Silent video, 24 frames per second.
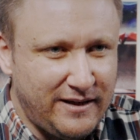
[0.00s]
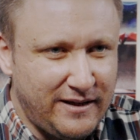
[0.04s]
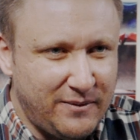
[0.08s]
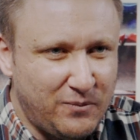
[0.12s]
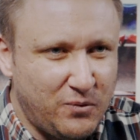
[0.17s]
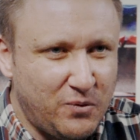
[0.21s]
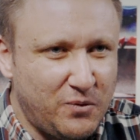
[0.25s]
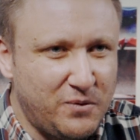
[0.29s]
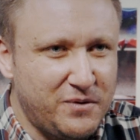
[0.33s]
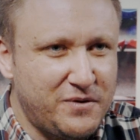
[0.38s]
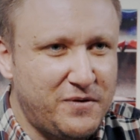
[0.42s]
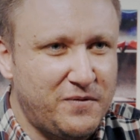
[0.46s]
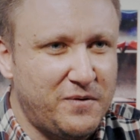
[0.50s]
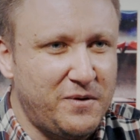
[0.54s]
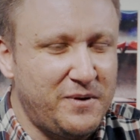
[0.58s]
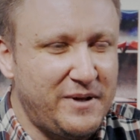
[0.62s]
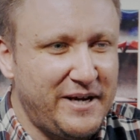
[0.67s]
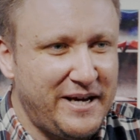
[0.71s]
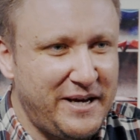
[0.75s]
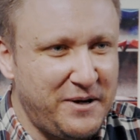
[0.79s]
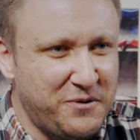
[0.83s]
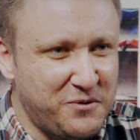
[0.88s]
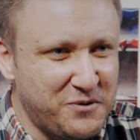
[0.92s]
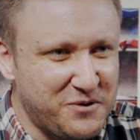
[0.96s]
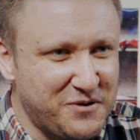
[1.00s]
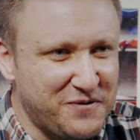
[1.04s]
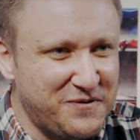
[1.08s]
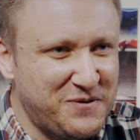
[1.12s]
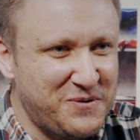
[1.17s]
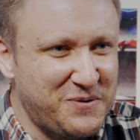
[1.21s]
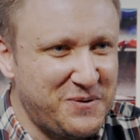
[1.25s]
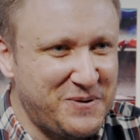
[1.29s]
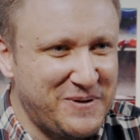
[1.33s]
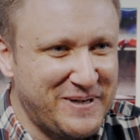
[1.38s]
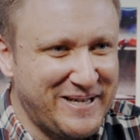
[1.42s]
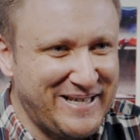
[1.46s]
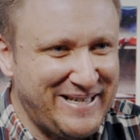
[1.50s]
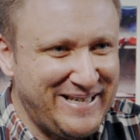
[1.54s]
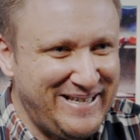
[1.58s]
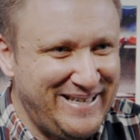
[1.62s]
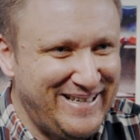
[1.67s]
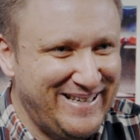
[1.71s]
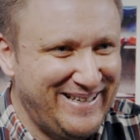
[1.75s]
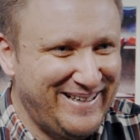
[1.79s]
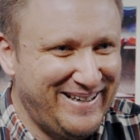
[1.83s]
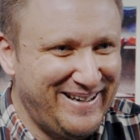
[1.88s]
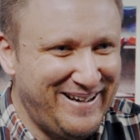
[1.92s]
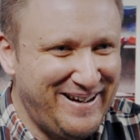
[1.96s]
walked through the hills of
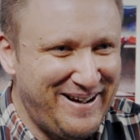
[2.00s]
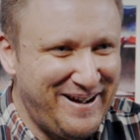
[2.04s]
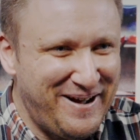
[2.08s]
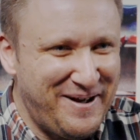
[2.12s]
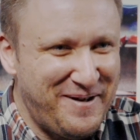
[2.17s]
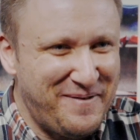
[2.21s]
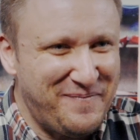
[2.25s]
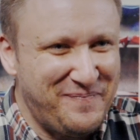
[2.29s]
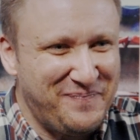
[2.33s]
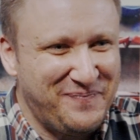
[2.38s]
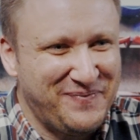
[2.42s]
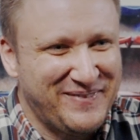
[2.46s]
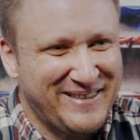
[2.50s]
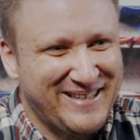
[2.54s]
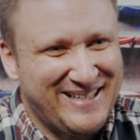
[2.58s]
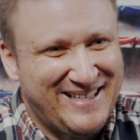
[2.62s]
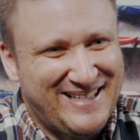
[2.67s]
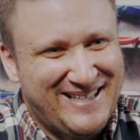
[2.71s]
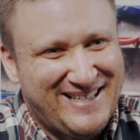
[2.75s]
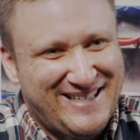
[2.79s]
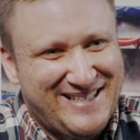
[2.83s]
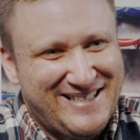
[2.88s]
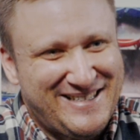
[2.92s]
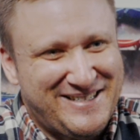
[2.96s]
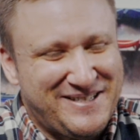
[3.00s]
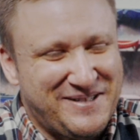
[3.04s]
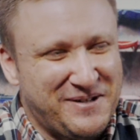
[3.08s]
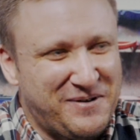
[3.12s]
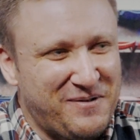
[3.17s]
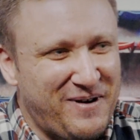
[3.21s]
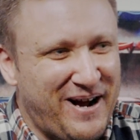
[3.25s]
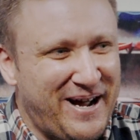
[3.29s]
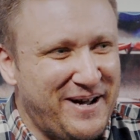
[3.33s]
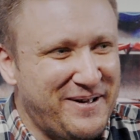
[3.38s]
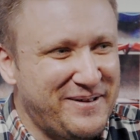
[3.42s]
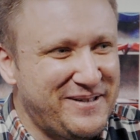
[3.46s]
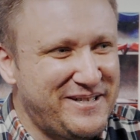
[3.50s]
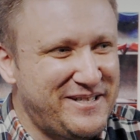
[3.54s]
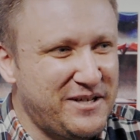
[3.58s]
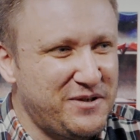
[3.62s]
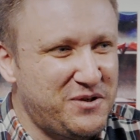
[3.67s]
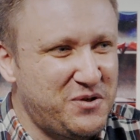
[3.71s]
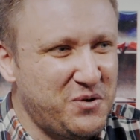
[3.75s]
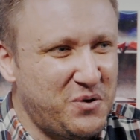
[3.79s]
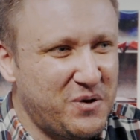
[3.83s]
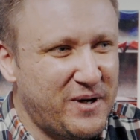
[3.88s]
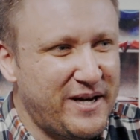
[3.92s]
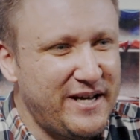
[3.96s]
Torquay to the ground. So
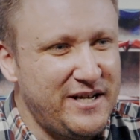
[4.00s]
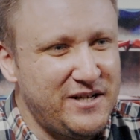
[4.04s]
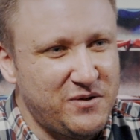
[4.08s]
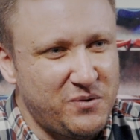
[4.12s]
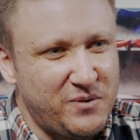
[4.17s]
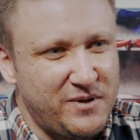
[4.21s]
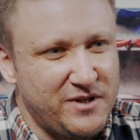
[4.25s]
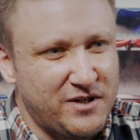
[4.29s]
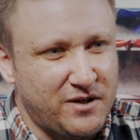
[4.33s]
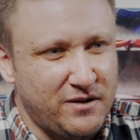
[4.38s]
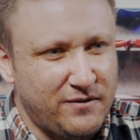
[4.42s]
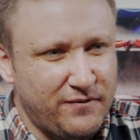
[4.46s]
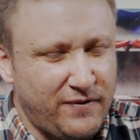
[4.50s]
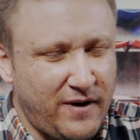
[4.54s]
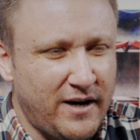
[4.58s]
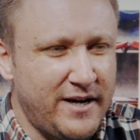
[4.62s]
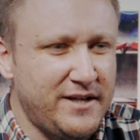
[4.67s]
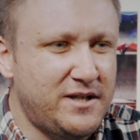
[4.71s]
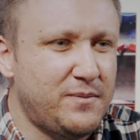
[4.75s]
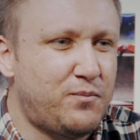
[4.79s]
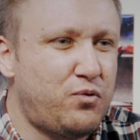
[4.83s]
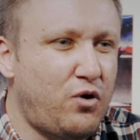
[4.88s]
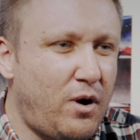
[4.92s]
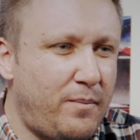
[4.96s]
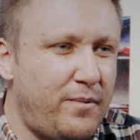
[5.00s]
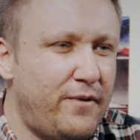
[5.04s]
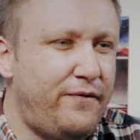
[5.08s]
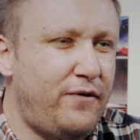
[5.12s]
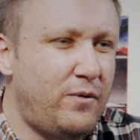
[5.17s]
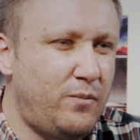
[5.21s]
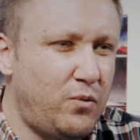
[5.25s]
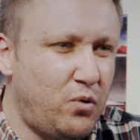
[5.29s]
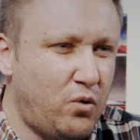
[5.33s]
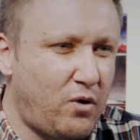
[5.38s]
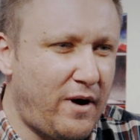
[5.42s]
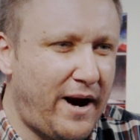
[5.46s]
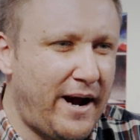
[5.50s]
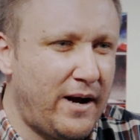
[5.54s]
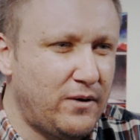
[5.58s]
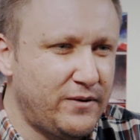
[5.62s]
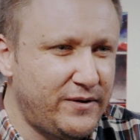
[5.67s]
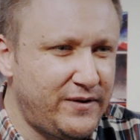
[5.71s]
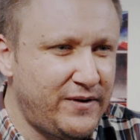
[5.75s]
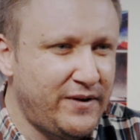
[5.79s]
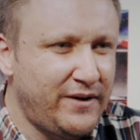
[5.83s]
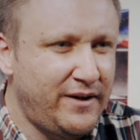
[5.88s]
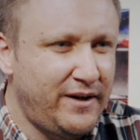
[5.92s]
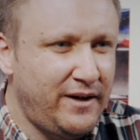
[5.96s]
Torquay's always good fun. It's a proper football
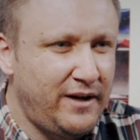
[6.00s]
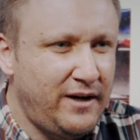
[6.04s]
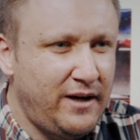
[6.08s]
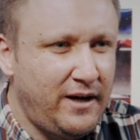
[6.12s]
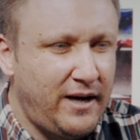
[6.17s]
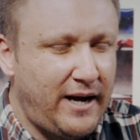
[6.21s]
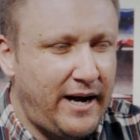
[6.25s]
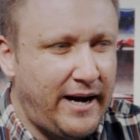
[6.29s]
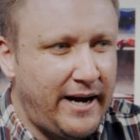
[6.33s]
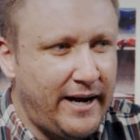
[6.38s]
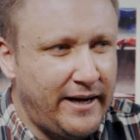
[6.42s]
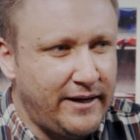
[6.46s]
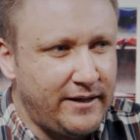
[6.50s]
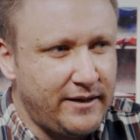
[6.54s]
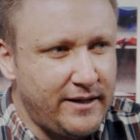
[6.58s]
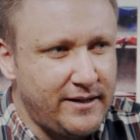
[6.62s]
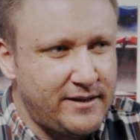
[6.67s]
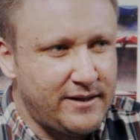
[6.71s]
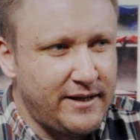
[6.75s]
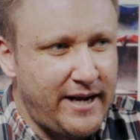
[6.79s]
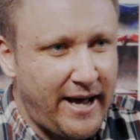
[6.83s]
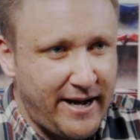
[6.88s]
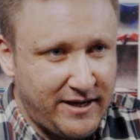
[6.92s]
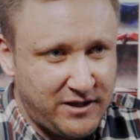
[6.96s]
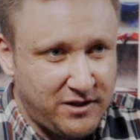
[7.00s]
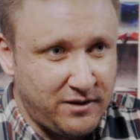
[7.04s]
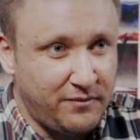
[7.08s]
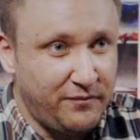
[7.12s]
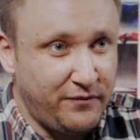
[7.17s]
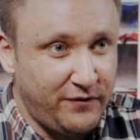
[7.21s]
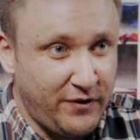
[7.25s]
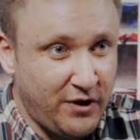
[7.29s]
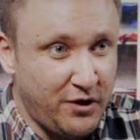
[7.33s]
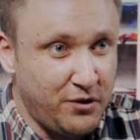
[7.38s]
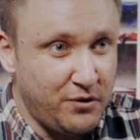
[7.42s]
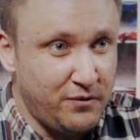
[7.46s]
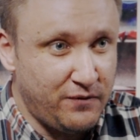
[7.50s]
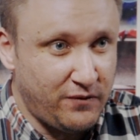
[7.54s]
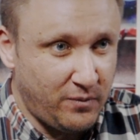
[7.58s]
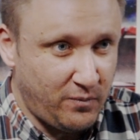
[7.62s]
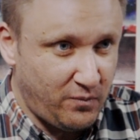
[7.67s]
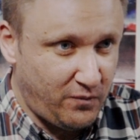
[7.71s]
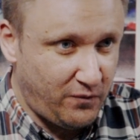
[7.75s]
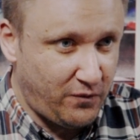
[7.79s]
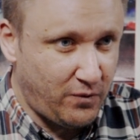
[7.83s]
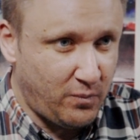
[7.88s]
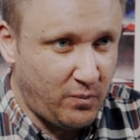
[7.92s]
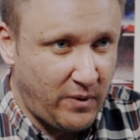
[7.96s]
ground. And it's an excellent view
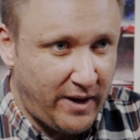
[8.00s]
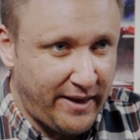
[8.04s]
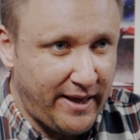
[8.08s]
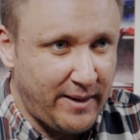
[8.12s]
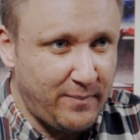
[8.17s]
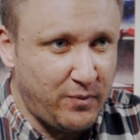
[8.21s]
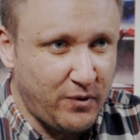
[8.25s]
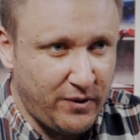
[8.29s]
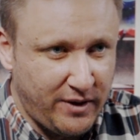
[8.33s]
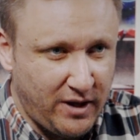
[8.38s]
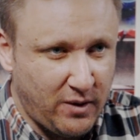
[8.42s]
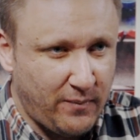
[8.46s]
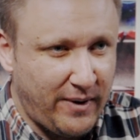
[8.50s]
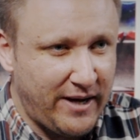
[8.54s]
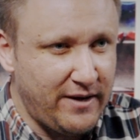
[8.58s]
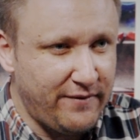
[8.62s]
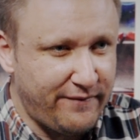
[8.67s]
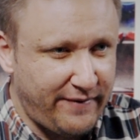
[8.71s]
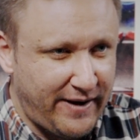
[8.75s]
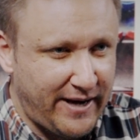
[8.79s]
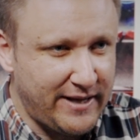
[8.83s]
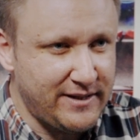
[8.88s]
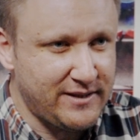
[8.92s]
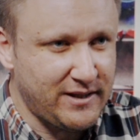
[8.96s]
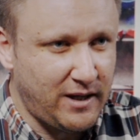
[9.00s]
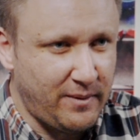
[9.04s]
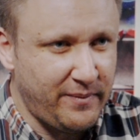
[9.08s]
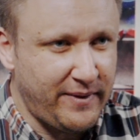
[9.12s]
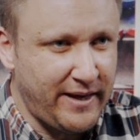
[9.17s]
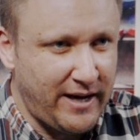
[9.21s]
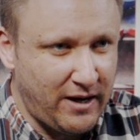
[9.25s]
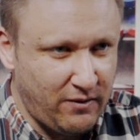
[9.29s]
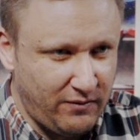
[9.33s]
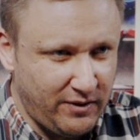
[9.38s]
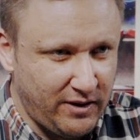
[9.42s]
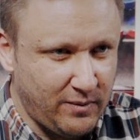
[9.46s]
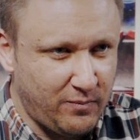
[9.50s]
from where they put the away fans up there in